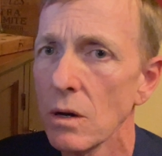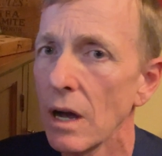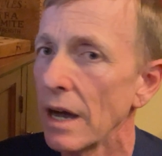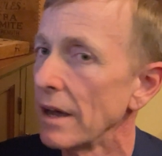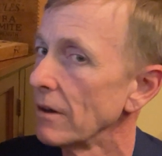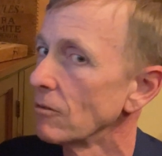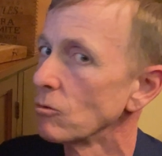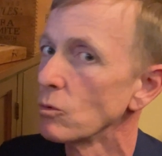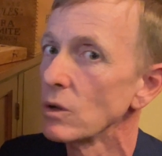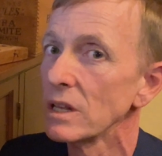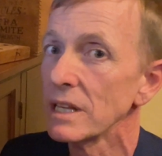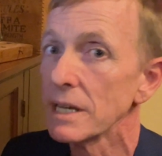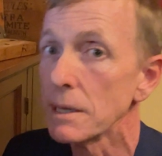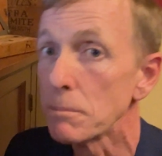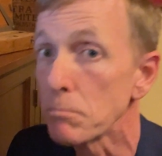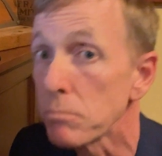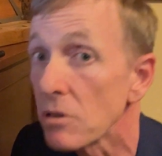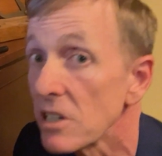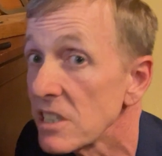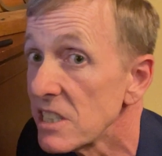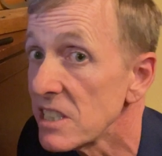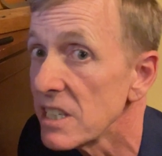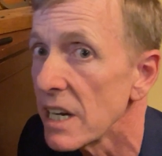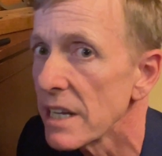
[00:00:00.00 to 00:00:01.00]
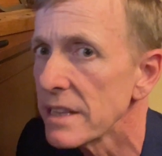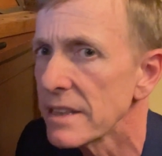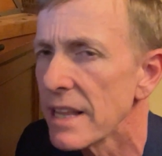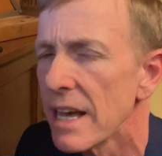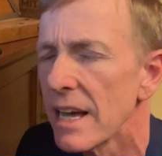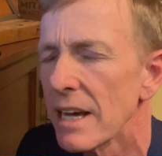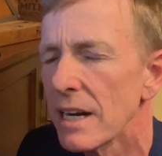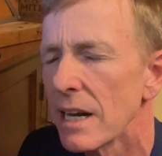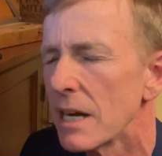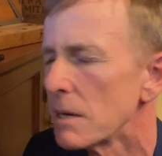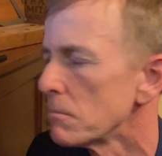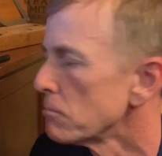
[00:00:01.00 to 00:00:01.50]
I really appreciate
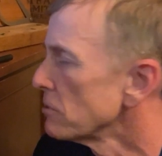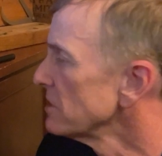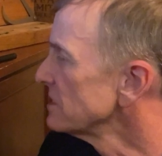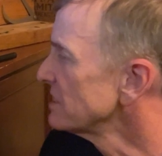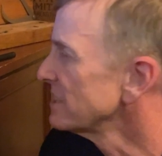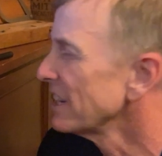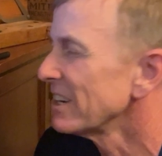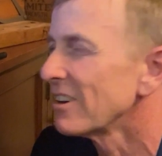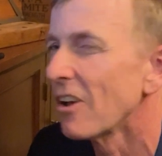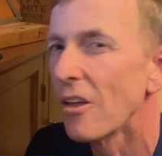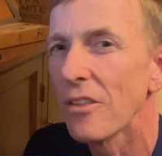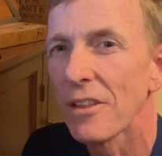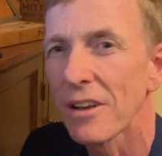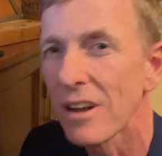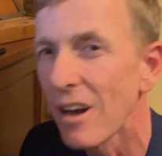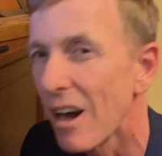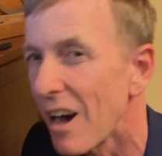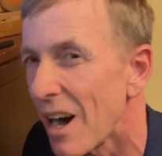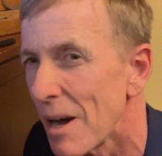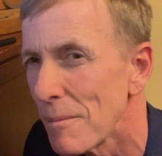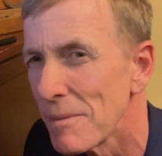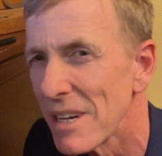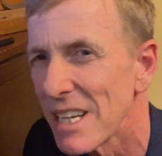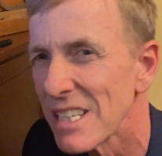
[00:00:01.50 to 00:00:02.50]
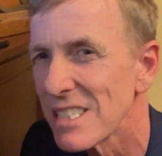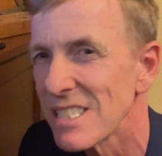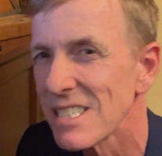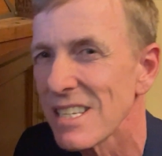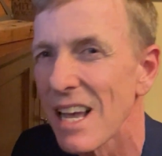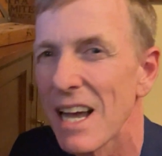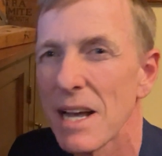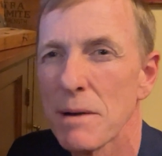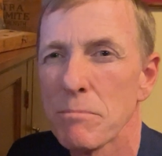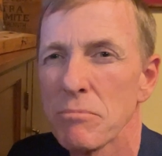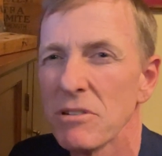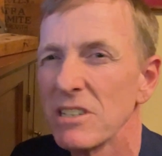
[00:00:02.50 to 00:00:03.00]
that. I appreciate all the comments,
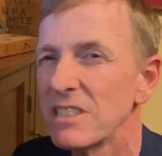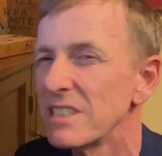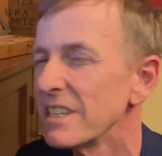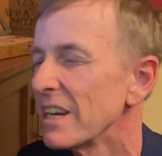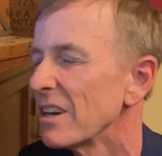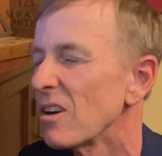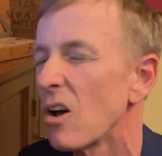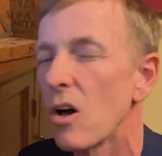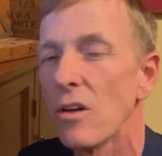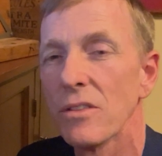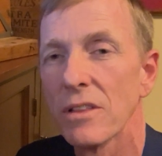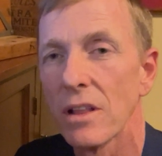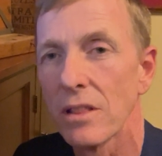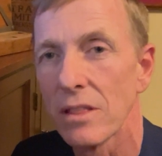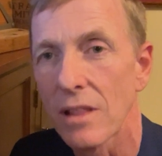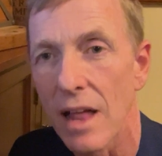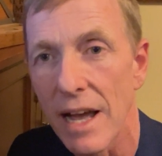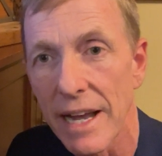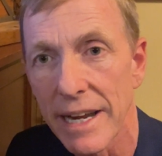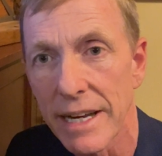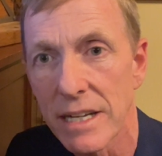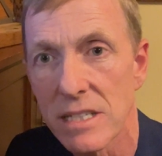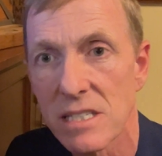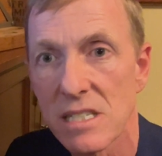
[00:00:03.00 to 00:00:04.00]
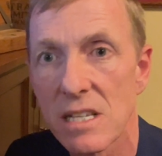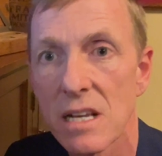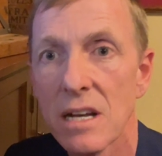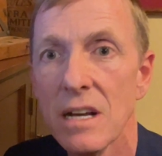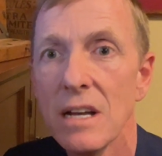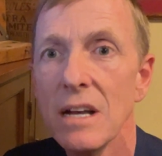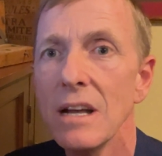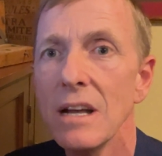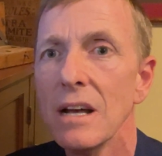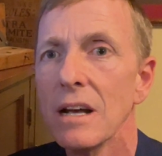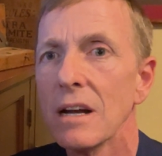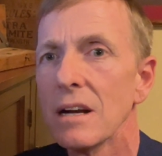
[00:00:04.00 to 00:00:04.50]
I appreciate all the likes,
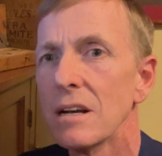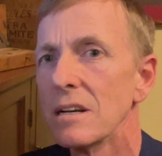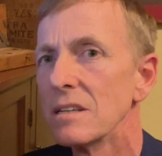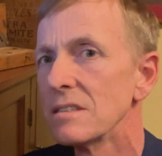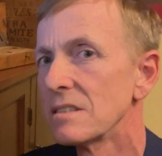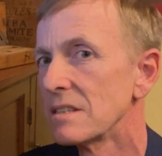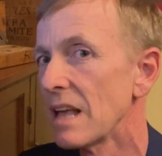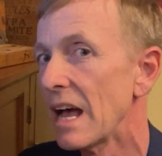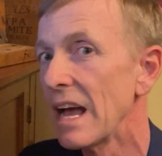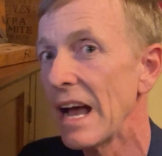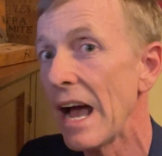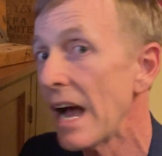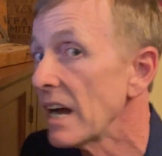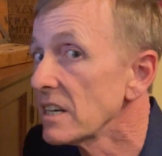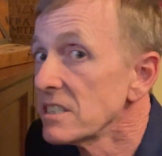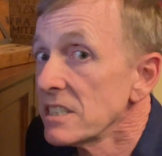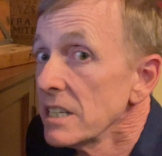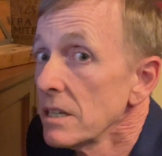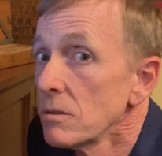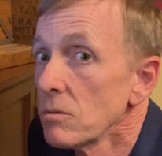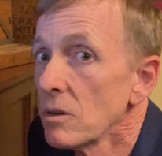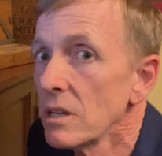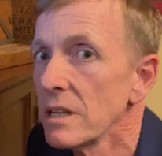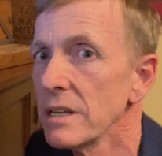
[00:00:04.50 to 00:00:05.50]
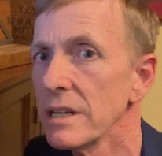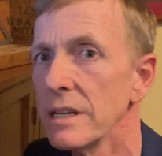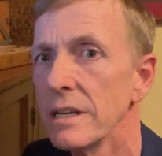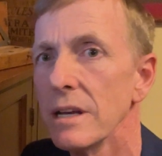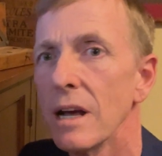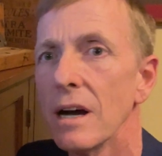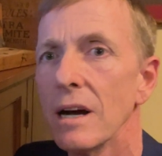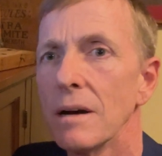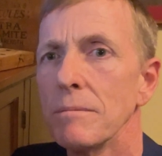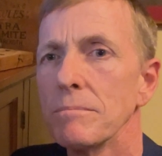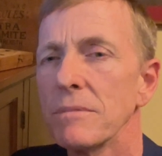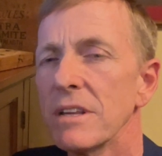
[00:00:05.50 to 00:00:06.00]
because that actually really
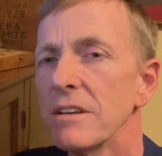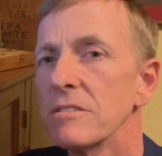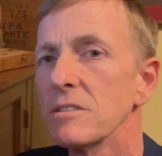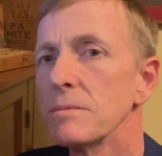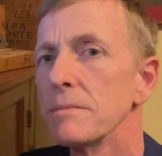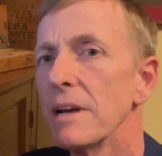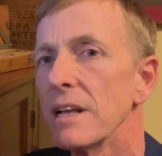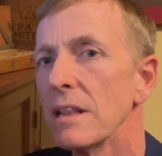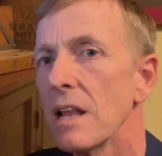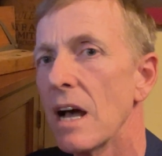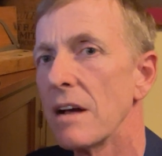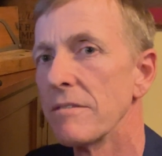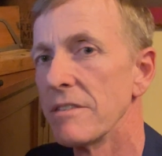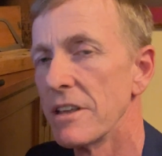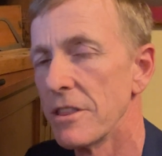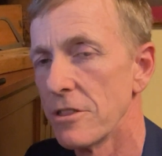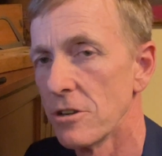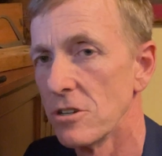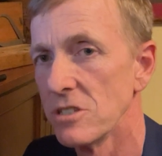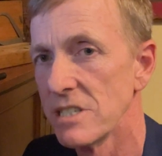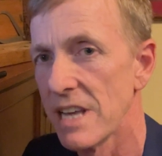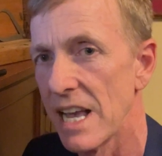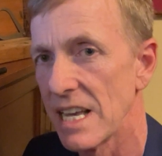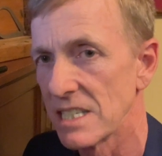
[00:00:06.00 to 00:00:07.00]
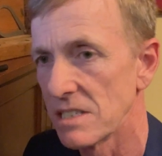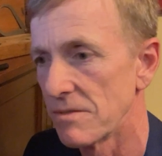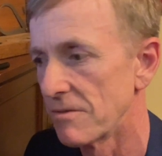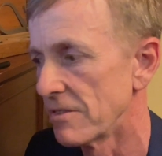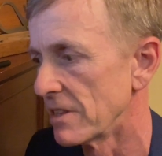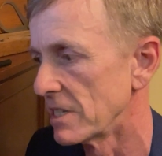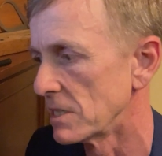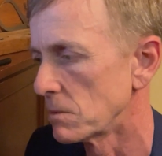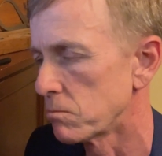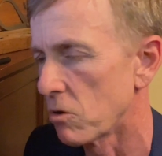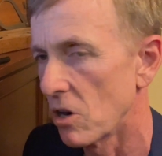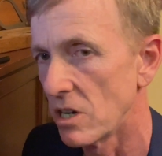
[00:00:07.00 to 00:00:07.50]
um, gives me a lot of enthusiasm for
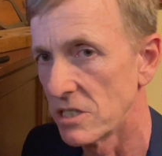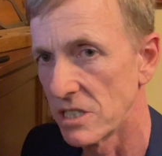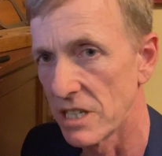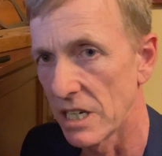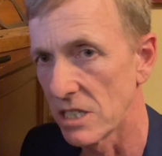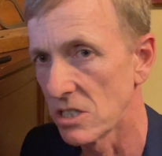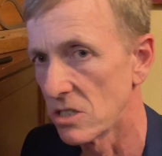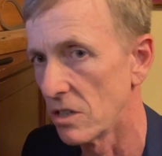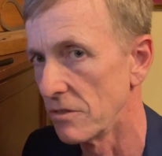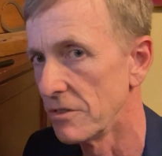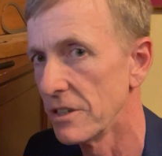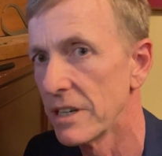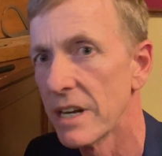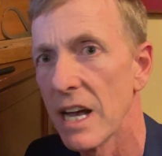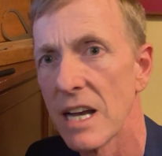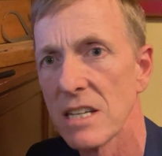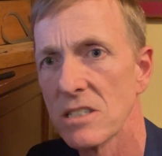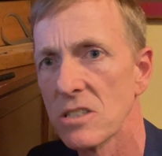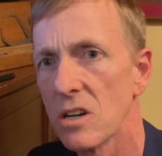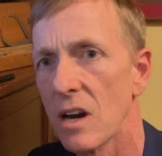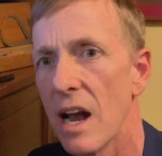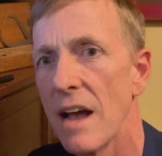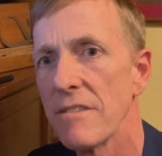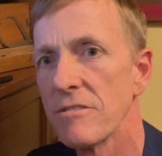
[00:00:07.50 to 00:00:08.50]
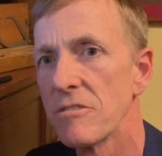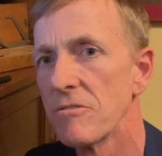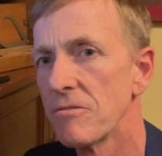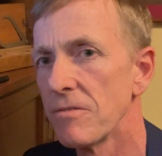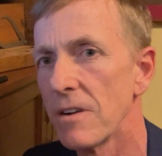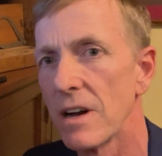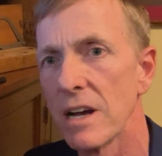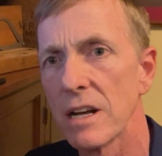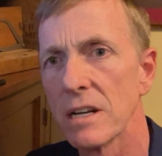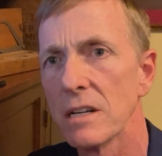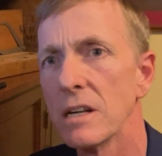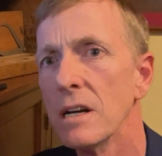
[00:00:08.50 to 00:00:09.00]
this project. So if you guys are having
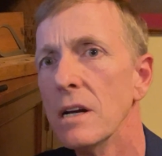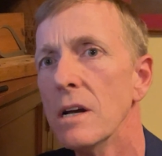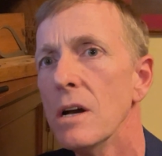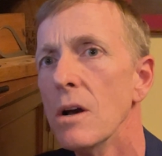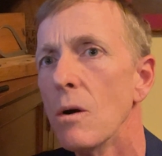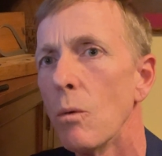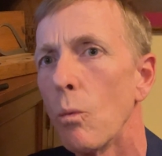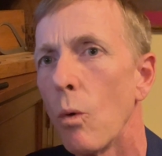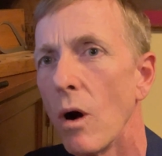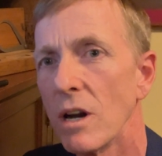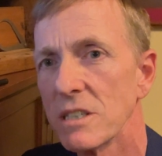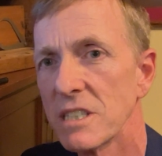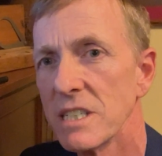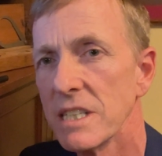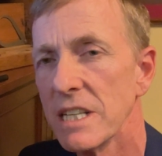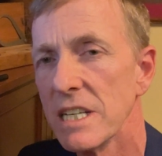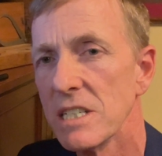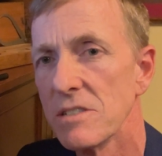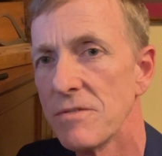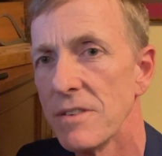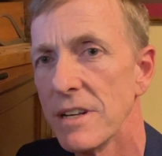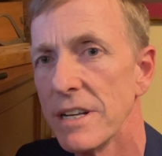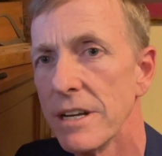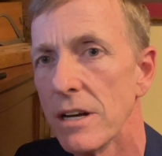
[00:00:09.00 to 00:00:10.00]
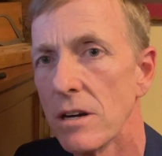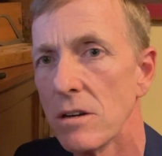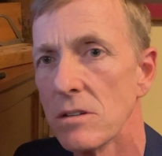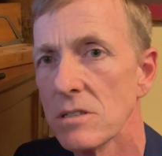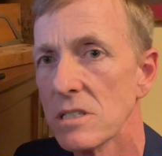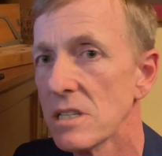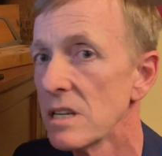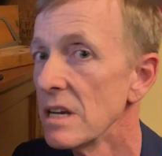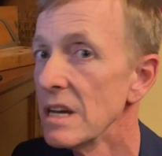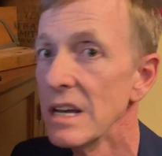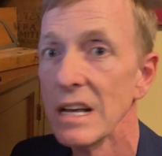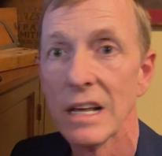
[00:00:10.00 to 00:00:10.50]
fun watching these
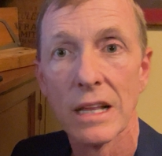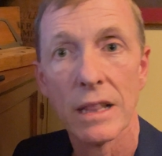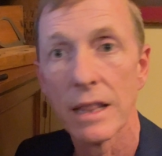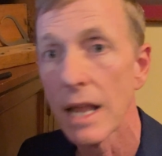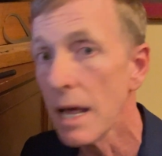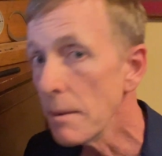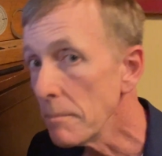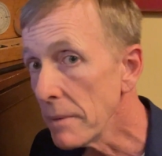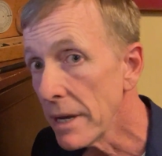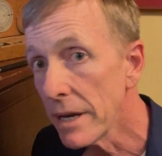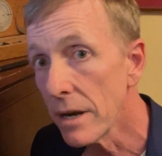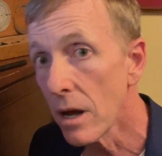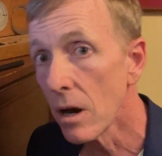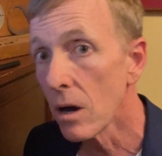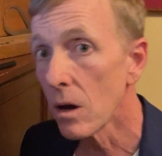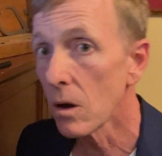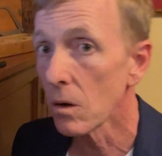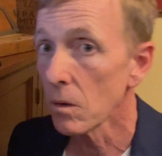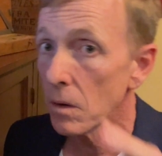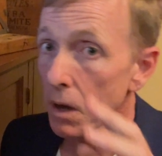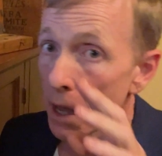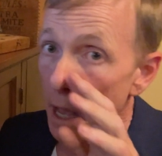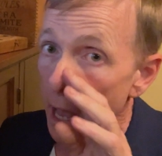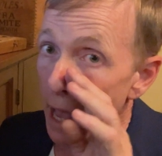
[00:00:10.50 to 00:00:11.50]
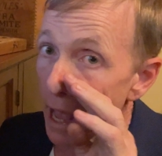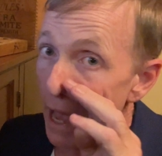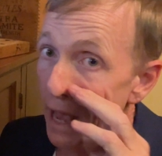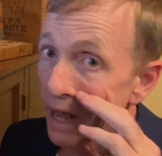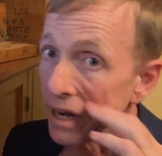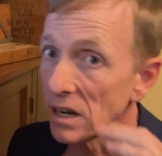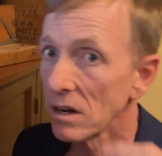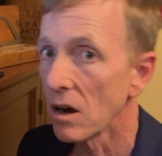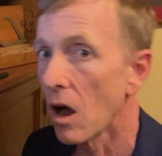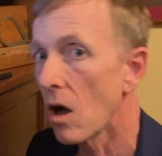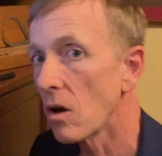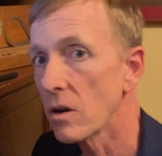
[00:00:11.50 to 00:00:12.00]
videos, let me know
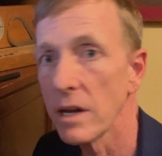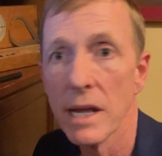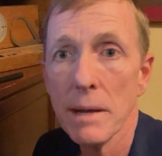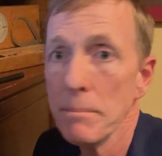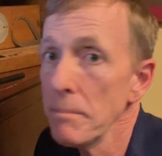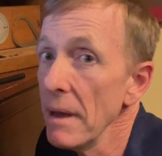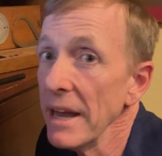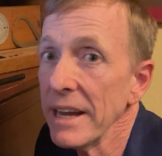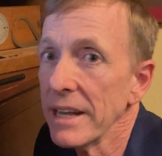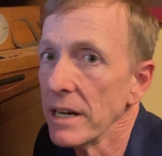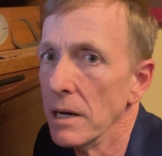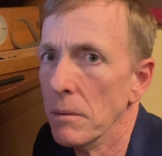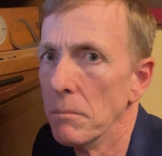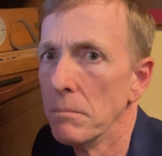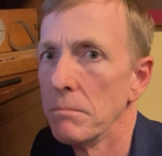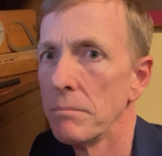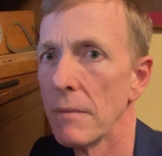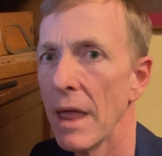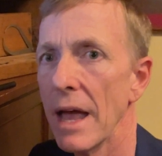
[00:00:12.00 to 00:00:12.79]
and I'll keep making them.